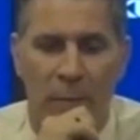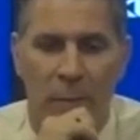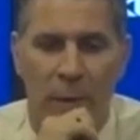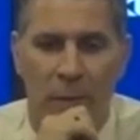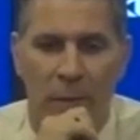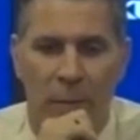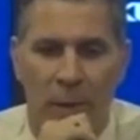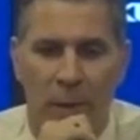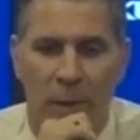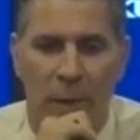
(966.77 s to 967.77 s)
we
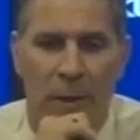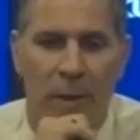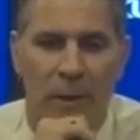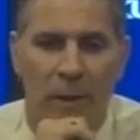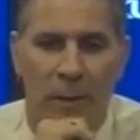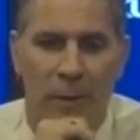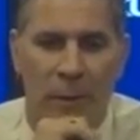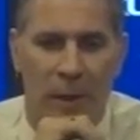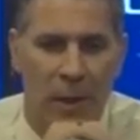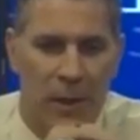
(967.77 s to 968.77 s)

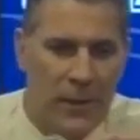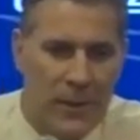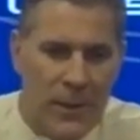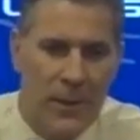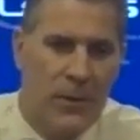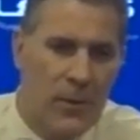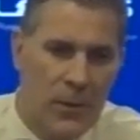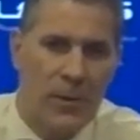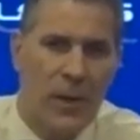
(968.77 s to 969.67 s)
got our D too